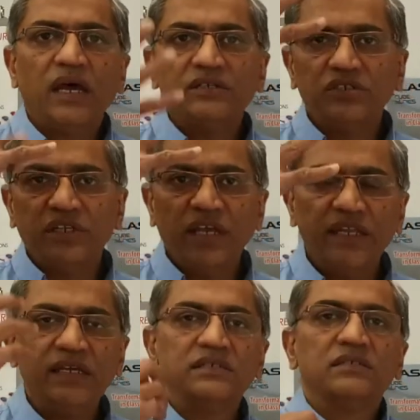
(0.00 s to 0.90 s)
I treat
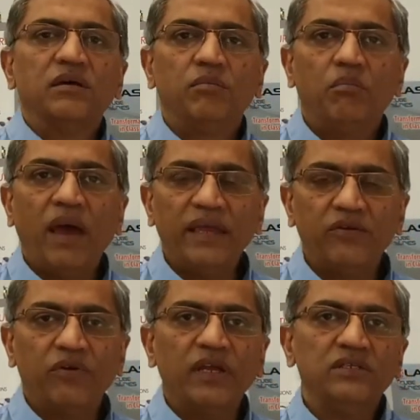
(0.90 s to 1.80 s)
headaches,
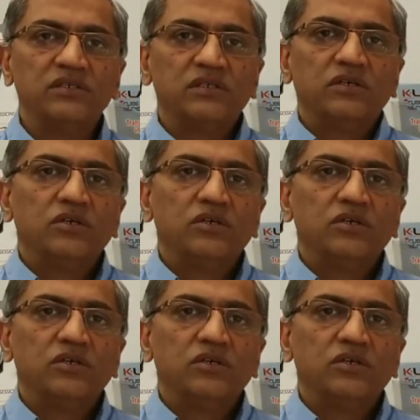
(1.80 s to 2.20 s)
migraines,